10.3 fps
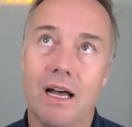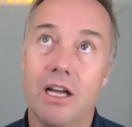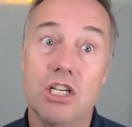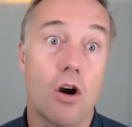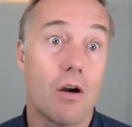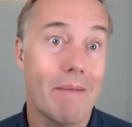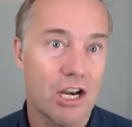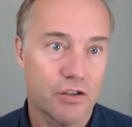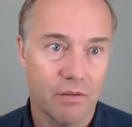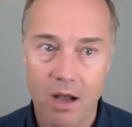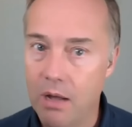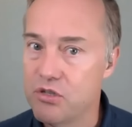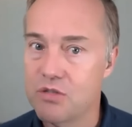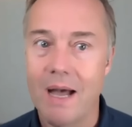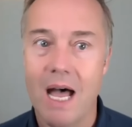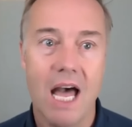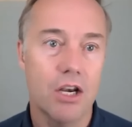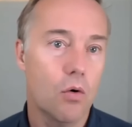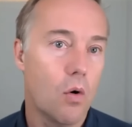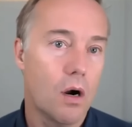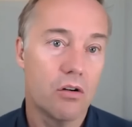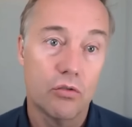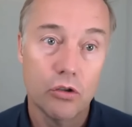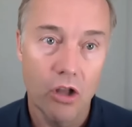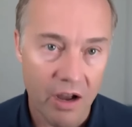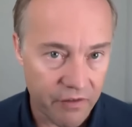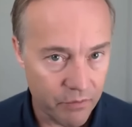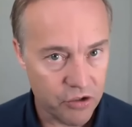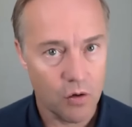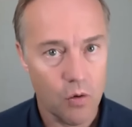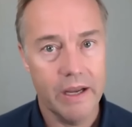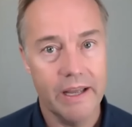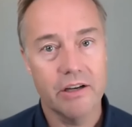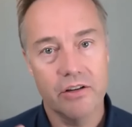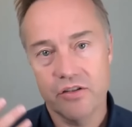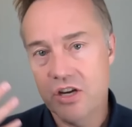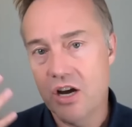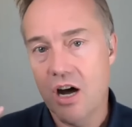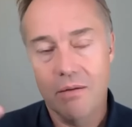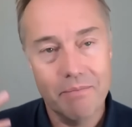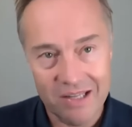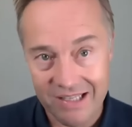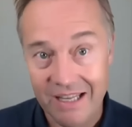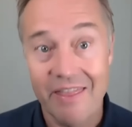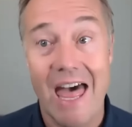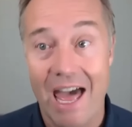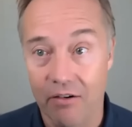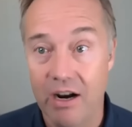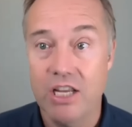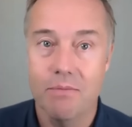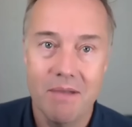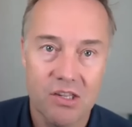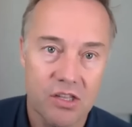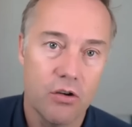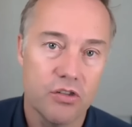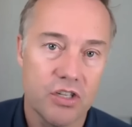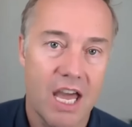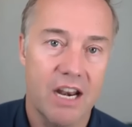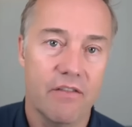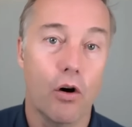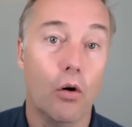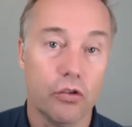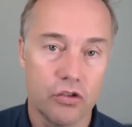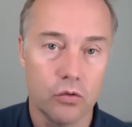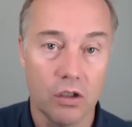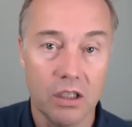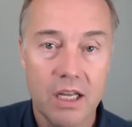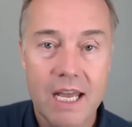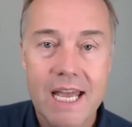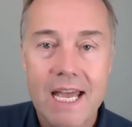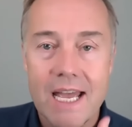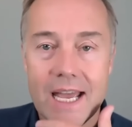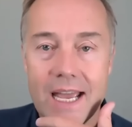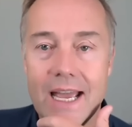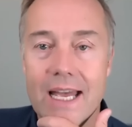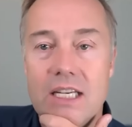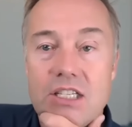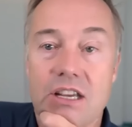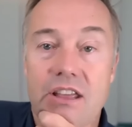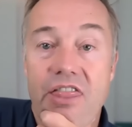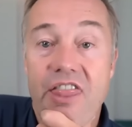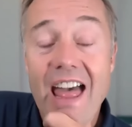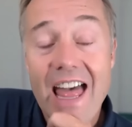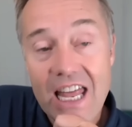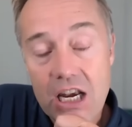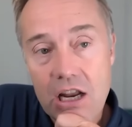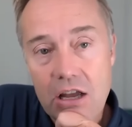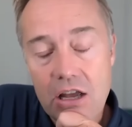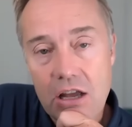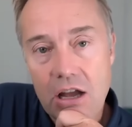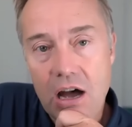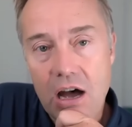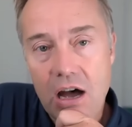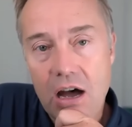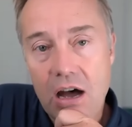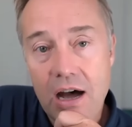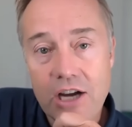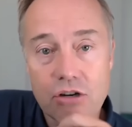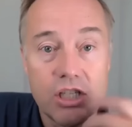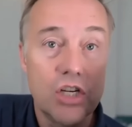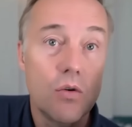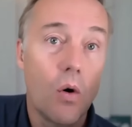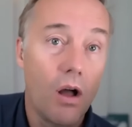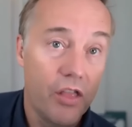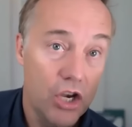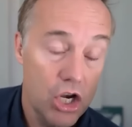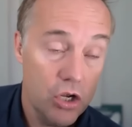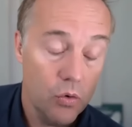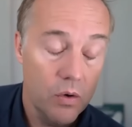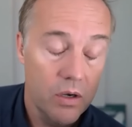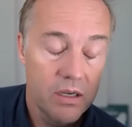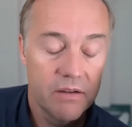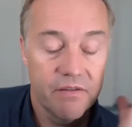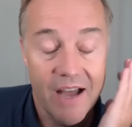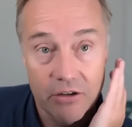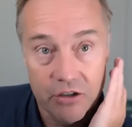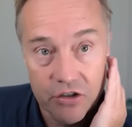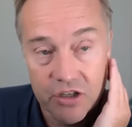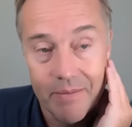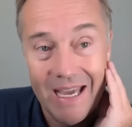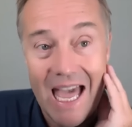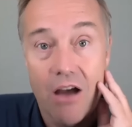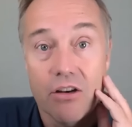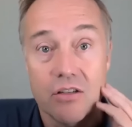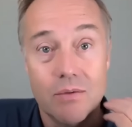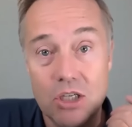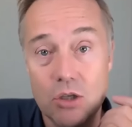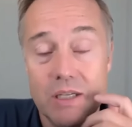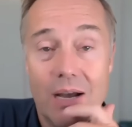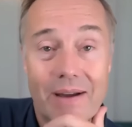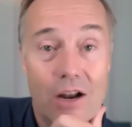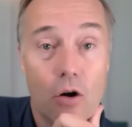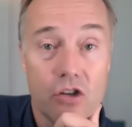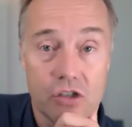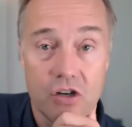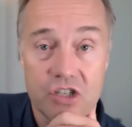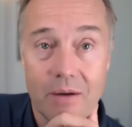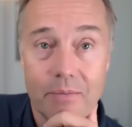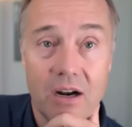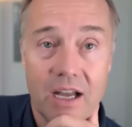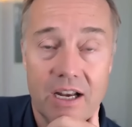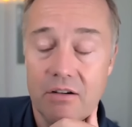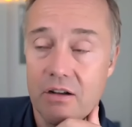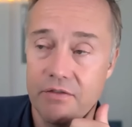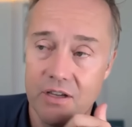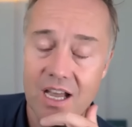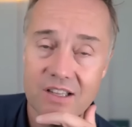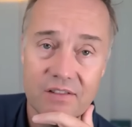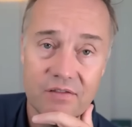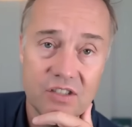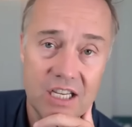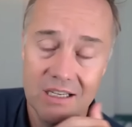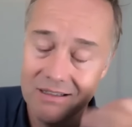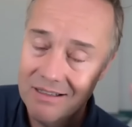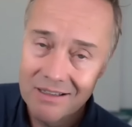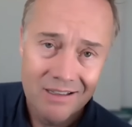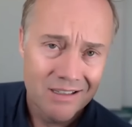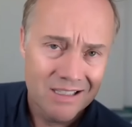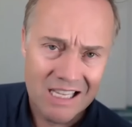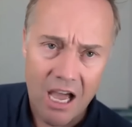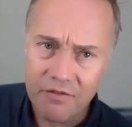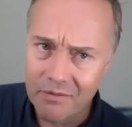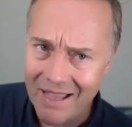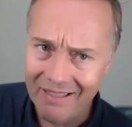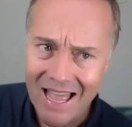uh, Dharmesh from HubSpot or Roelof from Sequoia because y'all missed that, right? You missed those kind of old school. And then uh, I tried to do all the new founders coming out. So we've been doing that. We had All Star Summer. I don't know if you guys have seen Scott from